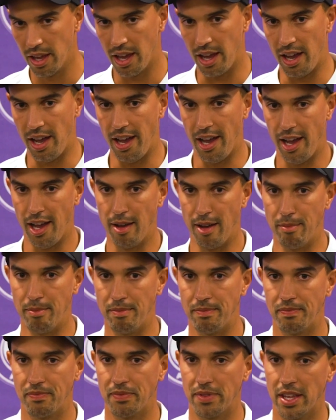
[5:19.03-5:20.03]

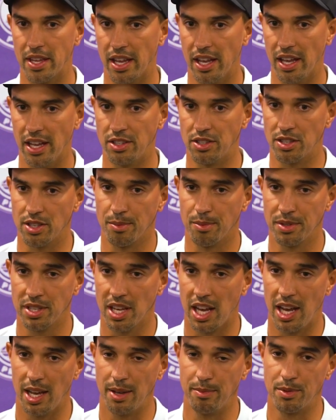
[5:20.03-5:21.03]
Um, and
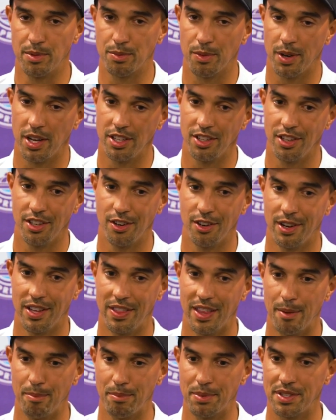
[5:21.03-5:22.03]
sometimes when you're in
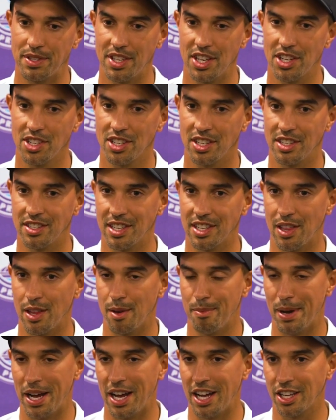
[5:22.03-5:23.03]
them positions at
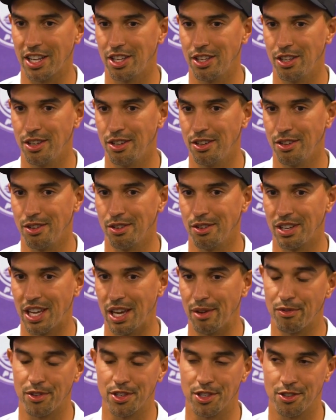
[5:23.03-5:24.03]
the back, you
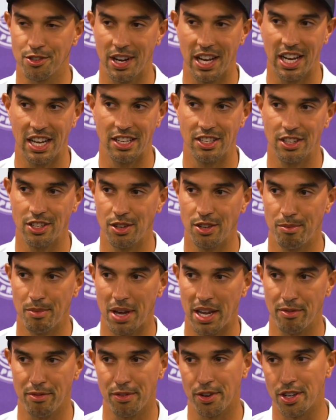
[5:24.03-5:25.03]
get frustrated and you
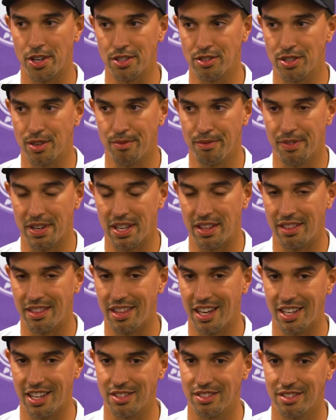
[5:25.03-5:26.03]
may force something
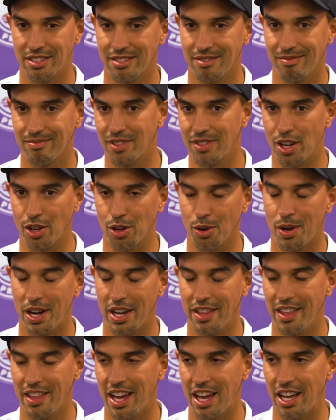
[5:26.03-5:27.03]
that's not
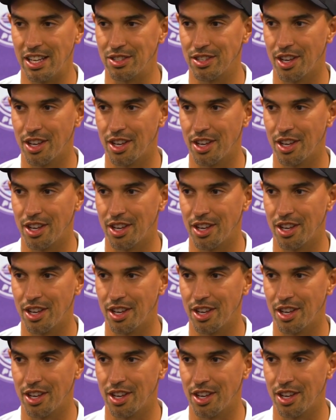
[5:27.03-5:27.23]
quite there.